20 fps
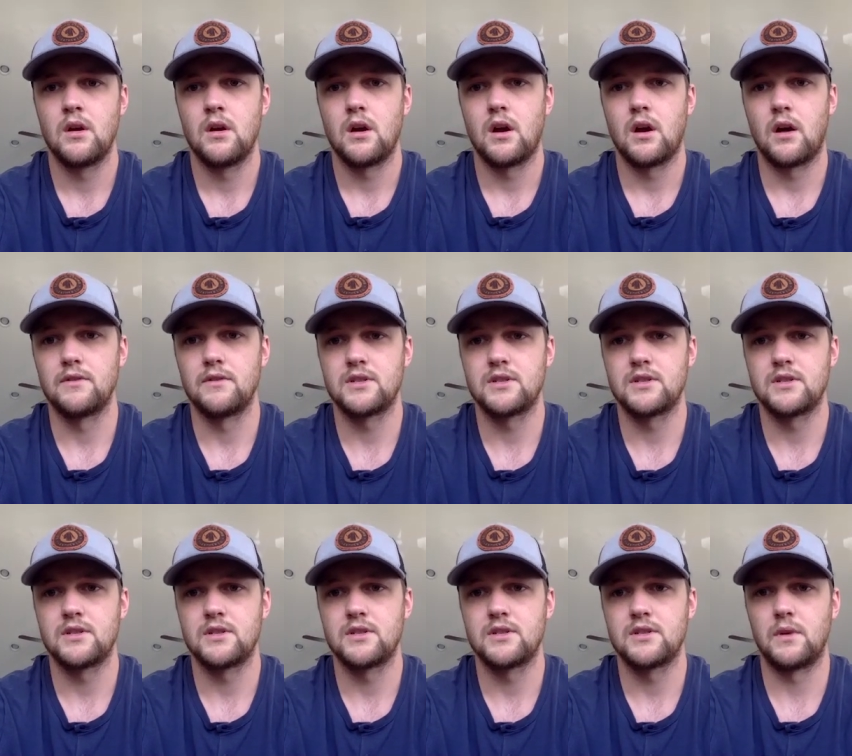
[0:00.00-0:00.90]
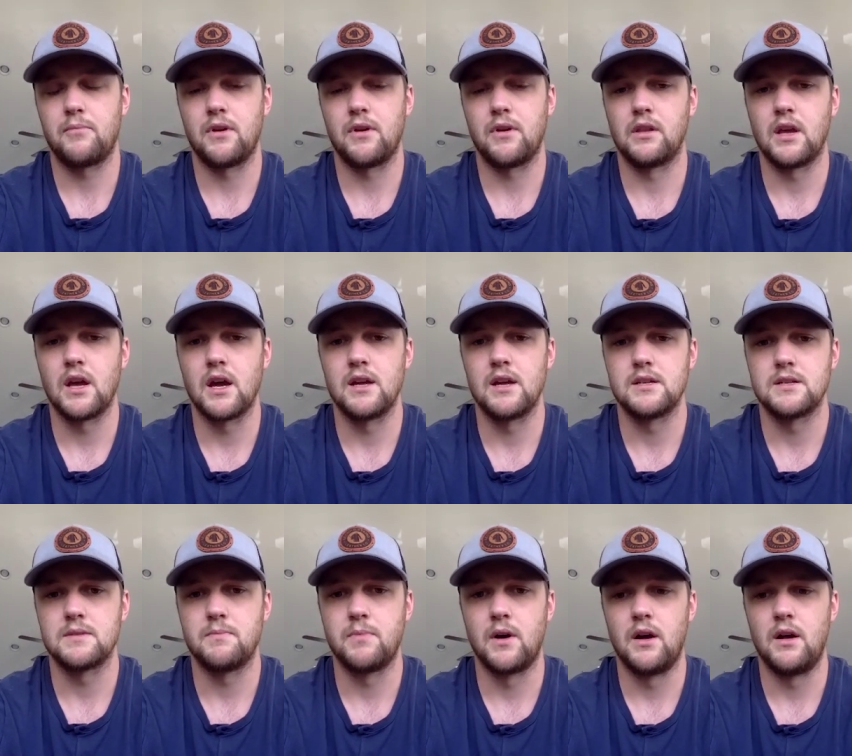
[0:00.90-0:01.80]
obviously we can't be on the
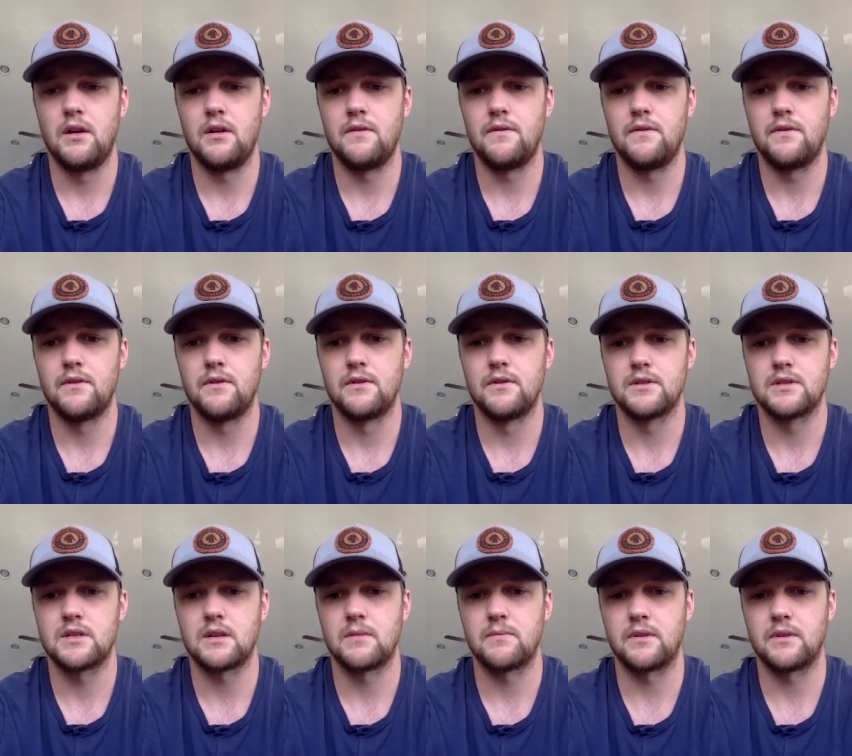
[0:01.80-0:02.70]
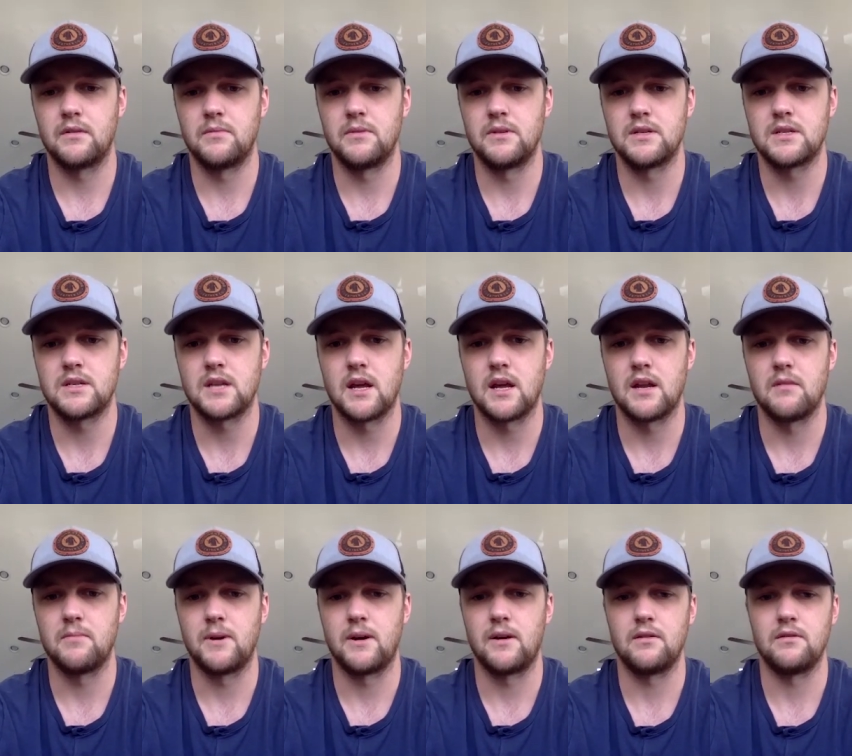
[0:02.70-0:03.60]
ice but there's something to be
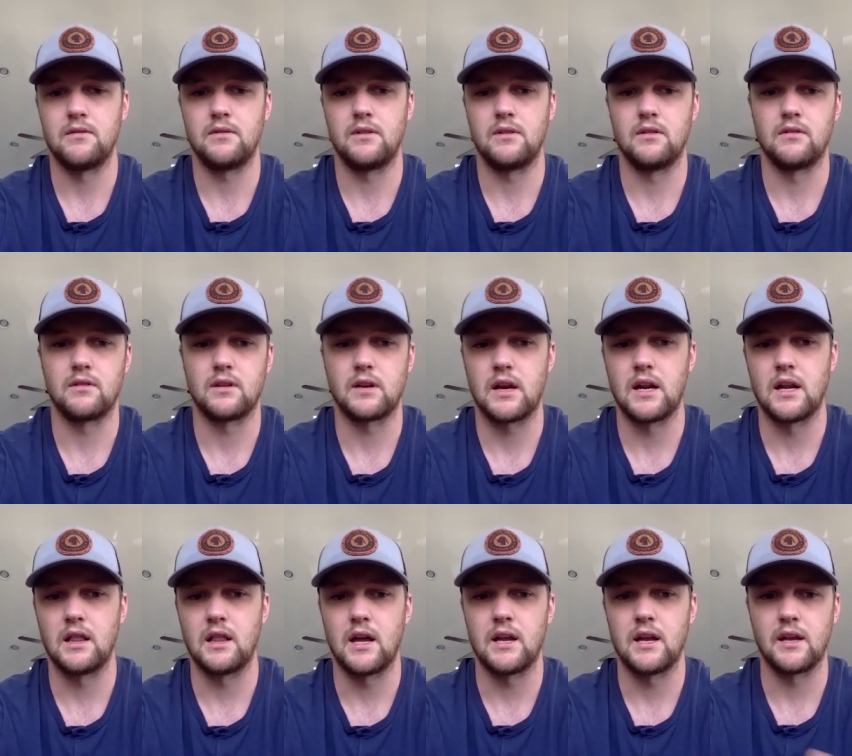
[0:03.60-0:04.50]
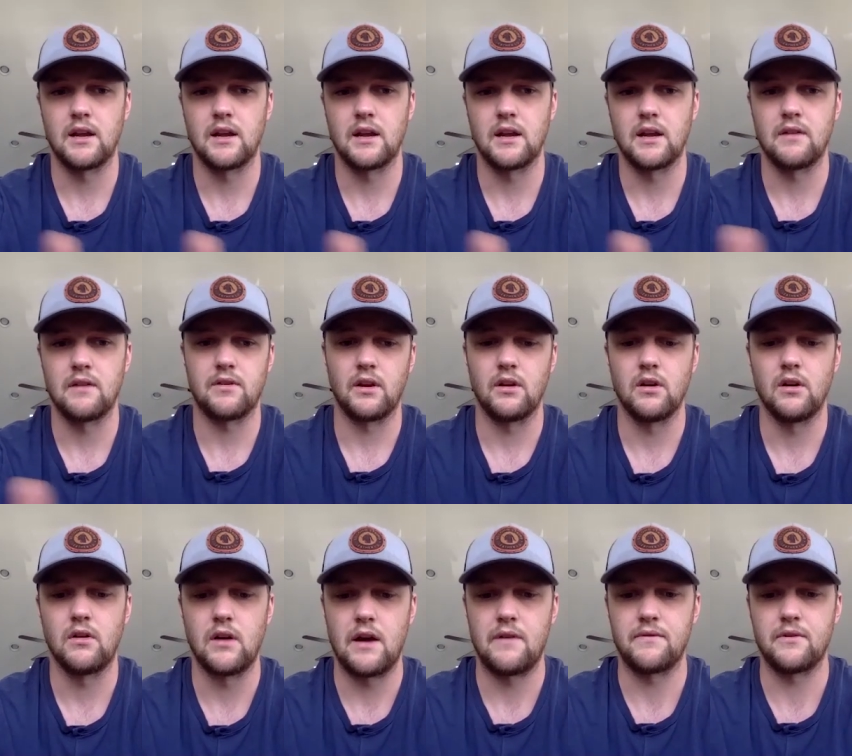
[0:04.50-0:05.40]
said about you know kind of letting everything
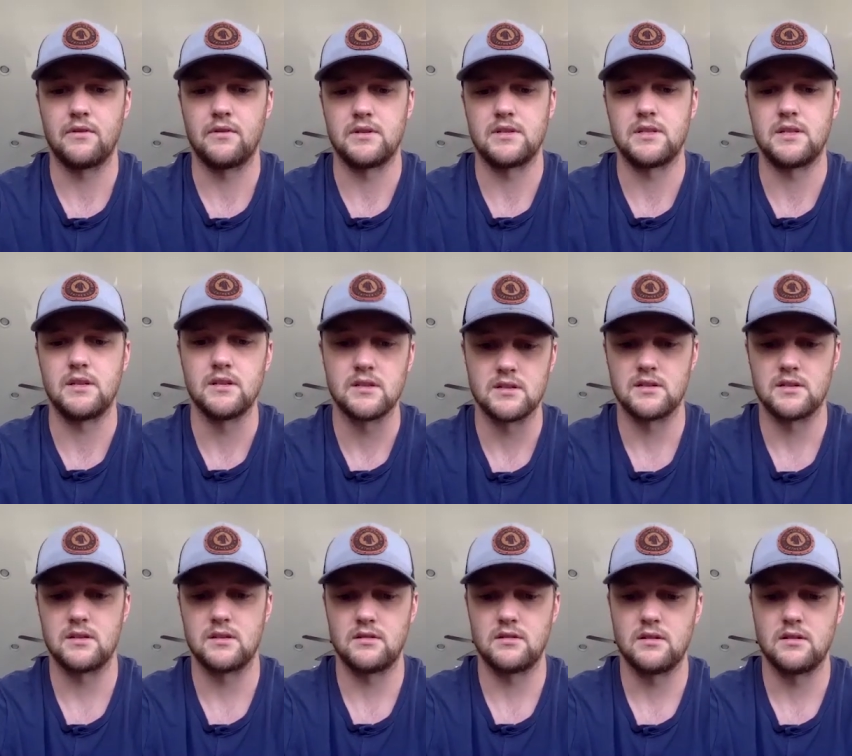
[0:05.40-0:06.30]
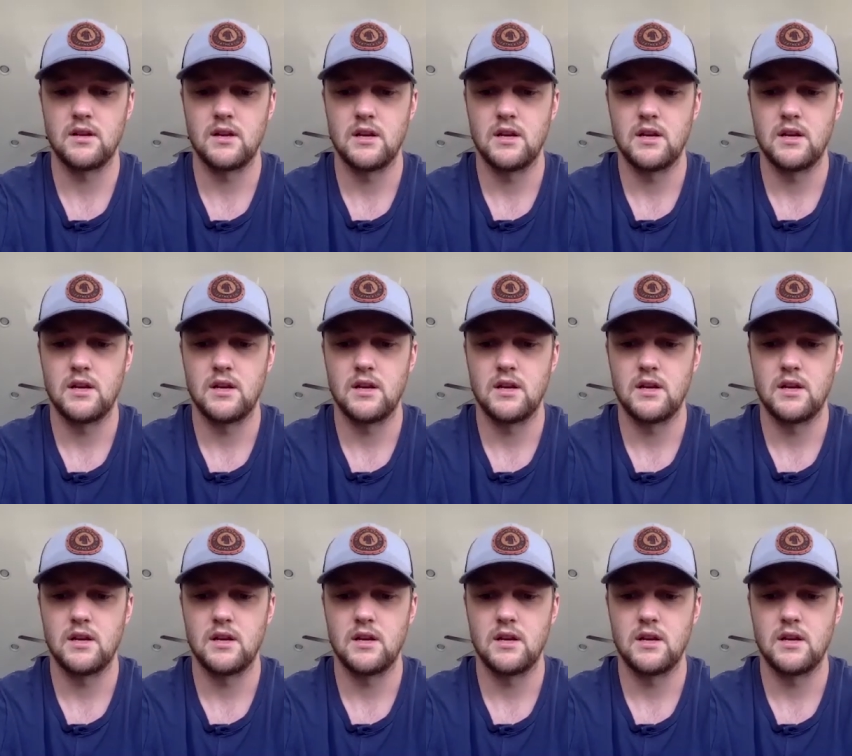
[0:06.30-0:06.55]
go after the season and